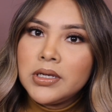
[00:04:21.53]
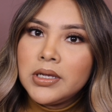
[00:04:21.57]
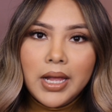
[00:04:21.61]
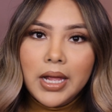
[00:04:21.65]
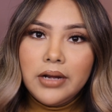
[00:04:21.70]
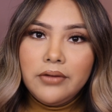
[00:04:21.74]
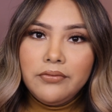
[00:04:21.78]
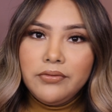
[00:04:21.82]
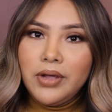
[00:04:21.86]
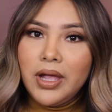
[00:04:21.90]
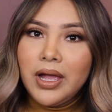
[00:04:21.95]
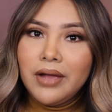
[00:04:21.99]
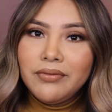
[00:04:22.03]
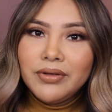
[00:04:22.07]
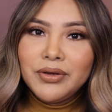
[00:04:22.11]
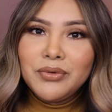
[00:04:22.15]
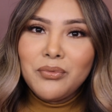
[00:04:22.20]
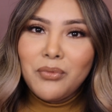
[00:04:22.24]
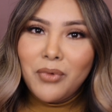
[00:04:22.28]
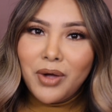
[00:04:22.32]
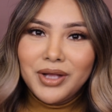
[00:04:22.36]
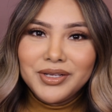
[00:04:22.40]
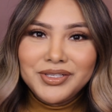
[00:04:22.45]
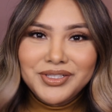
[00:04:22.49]
And if you haven't
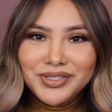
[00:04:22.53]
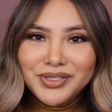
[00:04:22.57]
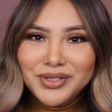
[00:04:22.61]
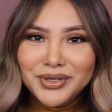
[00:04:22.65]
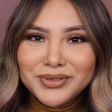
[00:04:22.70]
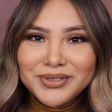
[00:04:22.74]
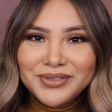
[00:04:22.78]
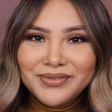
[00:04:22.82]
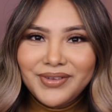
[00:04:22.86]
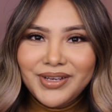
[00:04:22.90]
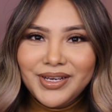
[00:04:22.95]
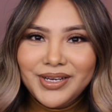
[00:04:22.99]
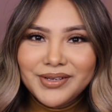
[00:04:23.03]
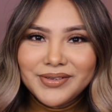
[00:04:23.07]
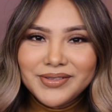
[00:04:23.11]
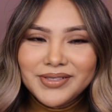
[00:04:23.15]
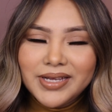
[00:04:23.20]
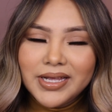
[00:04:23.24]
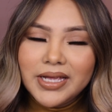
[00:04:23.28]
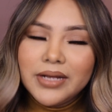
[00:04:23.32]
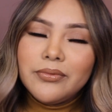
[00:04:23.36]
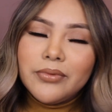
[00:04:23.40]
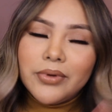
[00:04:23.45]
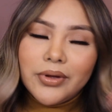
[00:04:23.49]
watched those videos
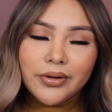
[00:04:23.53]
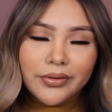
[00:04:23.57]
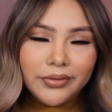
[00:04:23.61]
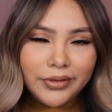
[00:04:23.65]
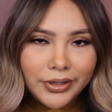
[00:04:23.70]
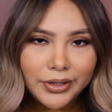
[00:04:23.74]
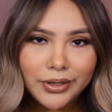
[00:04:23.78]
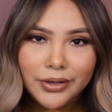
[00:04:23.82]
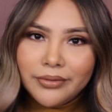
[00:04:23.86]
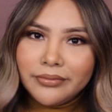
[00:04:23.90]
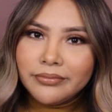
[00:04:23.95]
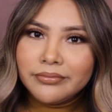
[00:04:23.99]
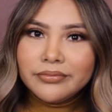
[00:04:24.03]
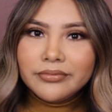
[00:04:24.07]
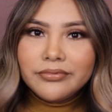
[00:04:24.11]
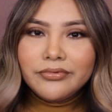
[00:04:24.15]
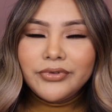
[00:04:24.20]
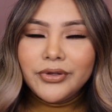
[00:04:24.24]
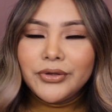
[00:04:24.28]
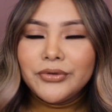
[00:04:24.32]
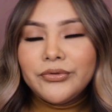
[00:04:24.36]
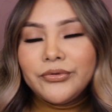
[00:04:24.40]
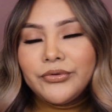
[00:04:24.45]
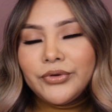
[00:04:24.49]
yet, well,
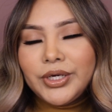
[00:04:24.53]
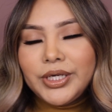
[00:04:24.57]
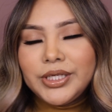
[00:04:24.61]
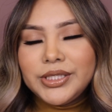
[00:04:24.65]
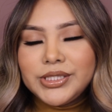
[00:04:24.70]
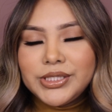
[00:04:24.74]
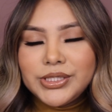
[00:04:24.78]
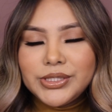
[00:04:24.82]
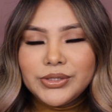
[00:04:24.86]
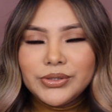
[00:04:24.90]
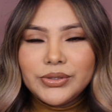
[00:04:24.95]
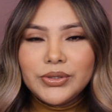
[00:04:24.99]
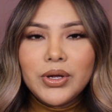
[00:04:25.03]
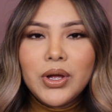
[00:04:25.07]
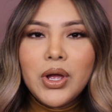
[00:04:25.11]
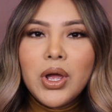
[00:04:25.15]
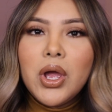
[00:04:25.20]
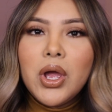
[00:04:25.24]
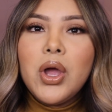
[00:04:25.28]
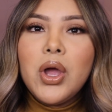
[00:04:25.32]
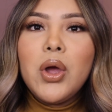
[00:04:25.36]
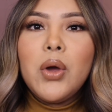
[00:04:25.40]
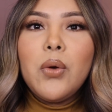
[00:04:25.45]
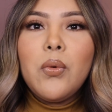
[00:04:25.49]
feel free to
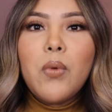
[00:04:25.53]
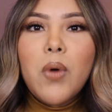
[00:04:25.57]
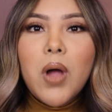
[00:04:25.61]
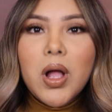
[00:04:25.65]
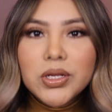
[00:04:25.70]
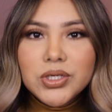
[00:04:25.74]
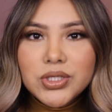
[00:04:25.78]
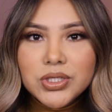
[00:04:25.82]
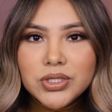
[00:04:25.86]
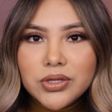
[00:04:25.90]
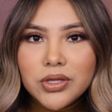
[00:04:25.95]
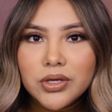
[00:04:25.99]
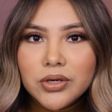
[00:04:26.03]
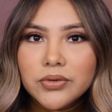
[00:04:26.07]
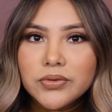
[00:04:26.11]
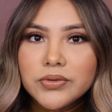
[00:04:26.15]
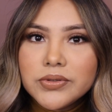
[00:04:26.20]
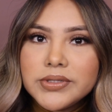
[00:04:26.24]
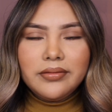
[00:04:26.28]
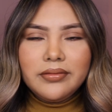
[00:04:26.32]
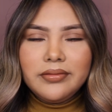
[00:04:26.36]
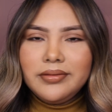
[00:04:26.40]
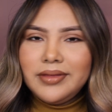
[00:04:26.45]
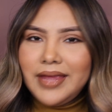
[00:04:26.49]
watch
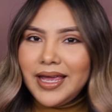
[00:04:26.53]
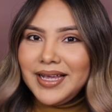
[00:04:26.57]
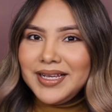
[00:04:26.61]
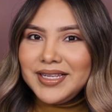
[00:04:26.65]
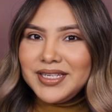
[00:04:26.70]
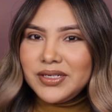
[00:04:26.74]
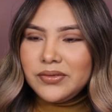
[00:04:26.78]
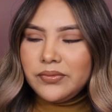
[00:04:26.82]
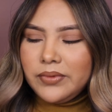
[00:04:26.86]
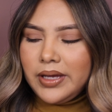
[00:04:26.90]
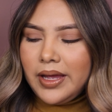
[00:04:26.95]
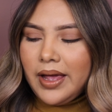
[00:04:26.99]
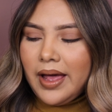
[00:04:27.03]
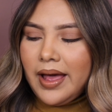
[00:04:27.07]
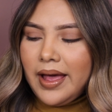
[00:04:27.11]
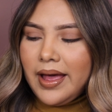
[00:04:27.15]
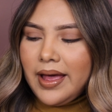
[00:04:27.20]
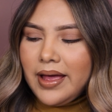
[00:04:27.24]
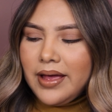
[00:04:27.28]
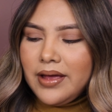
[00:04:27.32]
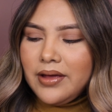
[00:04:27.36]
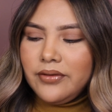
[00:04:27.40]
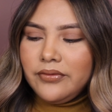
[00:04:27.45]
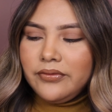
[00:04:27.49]
those. Next, we
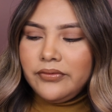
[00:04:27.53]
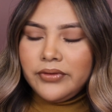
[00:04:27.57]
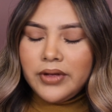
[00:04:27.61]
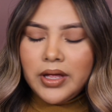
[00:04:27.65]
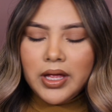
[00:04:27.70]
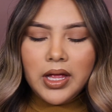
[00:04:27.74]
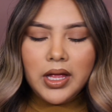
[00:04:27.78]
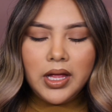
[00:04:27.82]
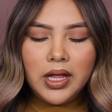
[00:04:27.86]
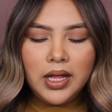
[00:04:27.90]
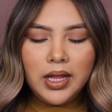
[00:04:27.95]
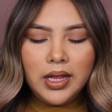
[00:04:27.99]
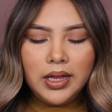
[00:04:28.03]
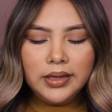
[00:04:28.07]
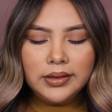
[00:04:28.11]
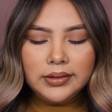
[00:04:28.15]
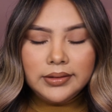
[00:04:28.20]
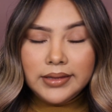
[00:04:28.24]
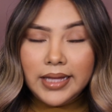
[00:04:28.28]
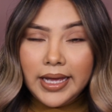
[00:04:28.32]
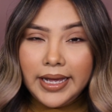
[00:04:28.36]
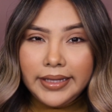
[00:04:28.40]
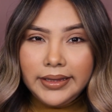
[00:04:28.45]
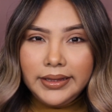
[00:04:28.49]
have
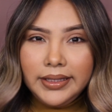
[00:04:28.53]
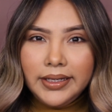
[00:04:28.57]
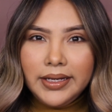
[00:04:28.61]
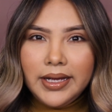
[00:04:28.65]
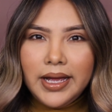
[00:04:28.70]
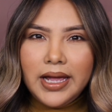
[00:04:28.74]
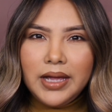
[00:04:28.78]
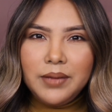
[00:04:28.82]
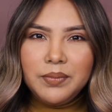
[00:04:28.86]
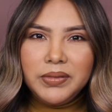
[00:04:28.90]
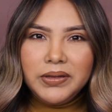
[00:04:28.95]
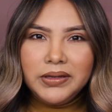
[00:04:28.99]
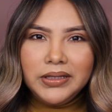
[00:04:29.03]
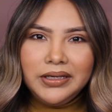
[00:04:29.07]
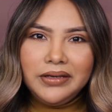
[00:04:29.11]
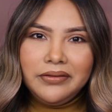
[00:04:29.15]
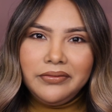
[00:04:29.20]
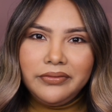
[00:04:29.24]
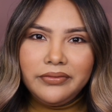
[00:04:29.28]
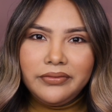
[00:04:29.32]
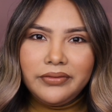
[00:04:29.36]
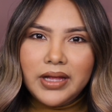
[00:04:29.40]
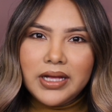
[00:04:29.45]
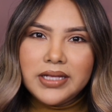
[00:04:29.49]
Lyla, I
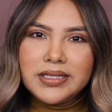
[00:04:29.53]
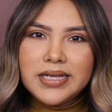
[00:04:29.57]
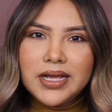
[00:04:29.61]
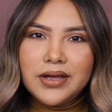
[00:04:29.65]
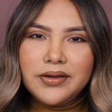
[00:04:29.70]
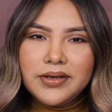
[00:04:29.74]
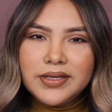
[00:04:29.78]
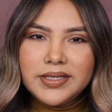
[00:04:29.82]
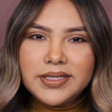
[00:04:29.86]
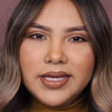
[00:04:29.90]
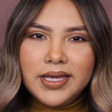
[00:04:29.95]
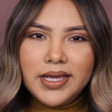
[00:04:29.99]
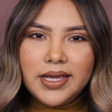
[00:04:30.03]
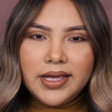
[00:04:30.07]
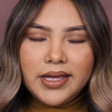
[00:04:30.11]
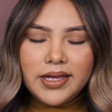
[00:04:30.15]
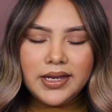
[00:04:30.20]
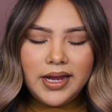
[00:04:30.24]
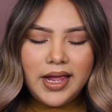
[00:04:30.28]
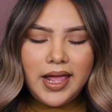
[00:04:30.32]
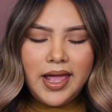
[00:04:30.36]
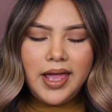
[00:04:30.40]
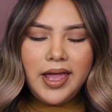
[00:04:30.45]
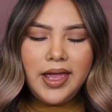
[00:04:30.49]
believe that's how you say
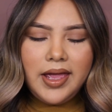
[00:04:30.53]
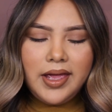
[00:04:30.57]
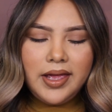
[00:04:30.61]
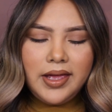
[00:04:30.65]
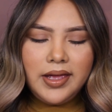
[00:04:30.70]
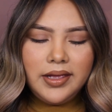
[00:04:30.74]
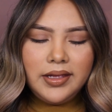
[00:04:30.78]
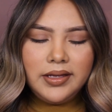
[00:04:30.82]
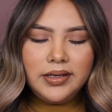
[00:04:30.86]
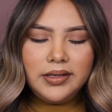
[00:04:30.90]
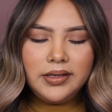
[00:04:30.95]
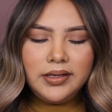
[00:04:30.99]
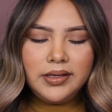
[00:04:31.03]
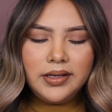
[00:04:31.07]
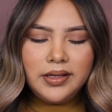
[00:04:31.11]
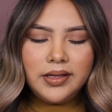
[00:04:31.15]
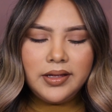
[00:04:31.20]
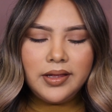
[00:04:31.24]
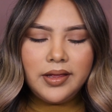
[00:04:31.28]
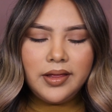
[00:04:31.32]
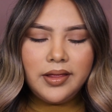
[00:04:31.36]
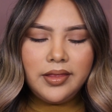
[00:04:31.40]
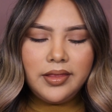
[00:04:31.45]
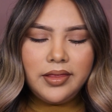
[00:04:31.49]
it. And
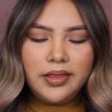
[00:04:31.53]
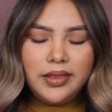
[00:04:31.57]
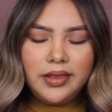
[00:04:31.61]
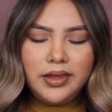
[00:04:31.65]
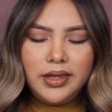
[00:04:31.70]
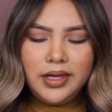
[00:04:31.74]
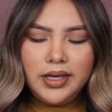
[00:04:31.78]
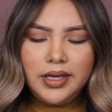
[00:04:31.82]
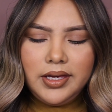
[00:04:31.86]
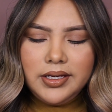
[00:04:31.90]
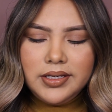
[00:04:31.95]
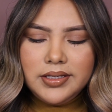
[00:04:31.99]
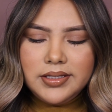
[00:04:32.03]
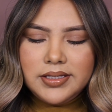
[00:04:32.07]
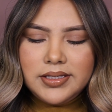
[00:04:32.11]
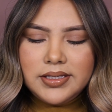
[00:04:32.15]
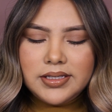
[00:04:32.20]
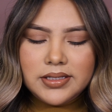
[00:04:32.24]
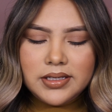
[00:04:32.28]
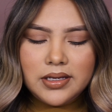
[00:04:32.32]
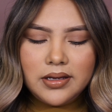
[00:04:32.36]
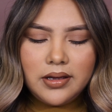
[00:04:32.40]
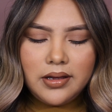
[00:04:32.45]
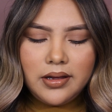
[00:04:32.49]

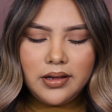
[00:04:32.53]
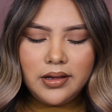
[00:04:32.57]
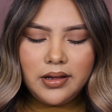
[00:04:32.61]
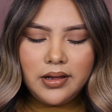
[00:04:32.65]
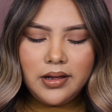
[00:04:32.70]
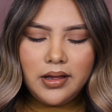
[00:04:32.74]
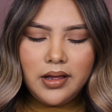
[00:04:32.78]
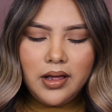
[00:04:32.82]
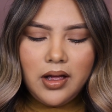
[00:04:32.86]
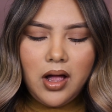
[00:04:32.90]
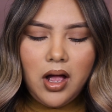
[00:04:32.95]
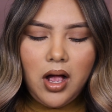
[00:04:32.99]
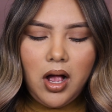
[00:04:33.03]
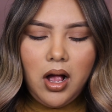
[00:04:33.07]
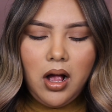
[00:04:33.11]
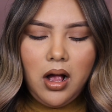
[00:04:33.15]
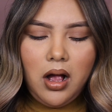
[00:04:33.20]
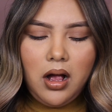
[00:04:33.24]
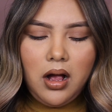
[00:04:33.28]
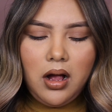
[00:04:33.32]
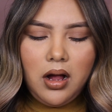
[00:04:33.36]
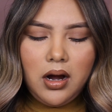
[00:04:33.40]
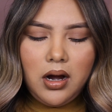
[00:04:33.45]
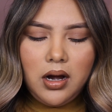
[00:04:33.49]
these
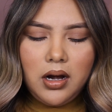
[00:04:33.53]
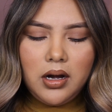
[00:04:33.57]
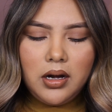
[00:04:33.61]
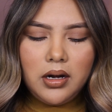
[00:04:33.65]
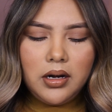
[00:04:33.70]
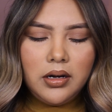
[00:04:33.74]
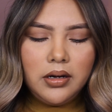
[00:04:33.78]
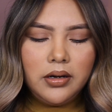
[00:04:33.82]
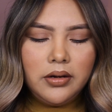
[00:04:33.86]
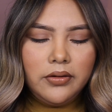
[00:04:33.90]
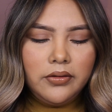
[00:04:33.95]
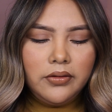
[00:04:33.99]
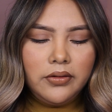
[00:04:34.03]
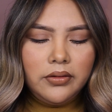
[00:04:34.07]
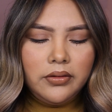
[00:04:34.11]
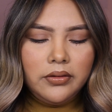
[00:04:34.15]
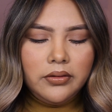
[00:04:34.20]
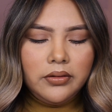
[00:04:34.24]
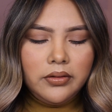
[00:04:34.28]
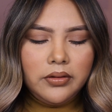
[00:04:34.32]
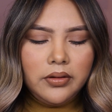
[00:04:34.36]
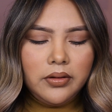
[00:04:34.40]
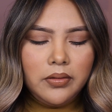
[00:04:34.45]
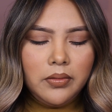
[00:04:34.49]
are
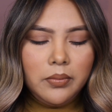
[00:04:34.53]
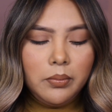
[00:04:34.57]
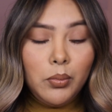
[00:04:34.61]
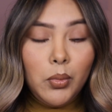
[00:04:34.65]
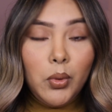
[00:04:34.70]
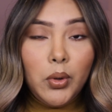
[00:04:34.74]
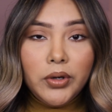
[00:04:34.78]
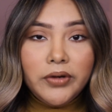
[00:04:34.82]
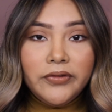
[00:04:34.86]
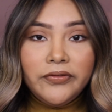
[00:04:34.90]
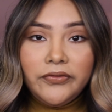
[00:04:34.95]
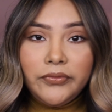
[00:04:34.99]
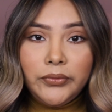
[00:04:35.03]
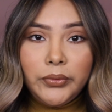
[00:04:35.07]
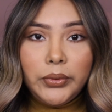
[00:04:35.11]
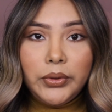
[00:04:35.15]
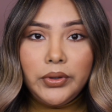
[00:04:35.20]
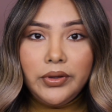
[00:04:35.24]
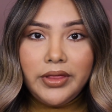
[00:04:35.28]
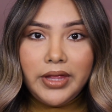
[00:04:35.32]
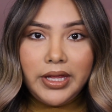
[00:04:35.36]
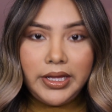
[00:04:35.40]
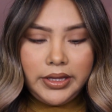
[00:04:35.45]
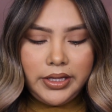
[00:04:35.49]
more full
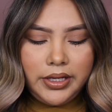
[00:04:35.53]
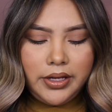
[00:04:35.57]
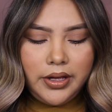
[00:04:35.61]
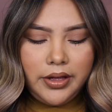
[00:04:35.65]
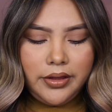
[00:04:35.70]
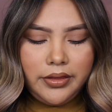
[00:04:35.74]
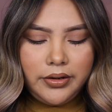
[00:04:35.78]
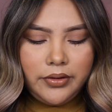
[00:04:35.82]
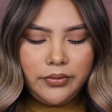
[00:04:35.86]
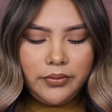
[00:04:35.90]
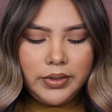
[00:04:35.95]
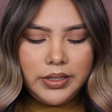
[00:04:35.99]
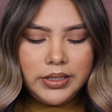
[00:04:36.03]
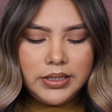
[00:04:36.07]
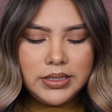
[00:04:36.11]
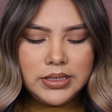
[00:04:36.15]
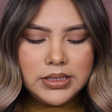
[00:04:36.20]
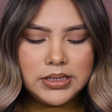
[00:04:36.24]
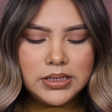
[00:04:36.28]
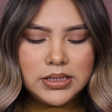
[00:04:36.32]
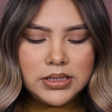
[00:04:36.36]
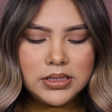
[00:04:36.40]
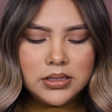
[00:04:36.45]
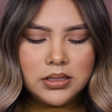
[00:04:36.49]
than the other
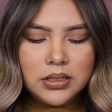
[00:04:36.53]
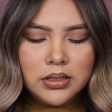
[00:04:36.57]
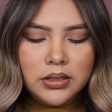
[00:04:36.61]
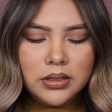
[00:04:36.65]
ones.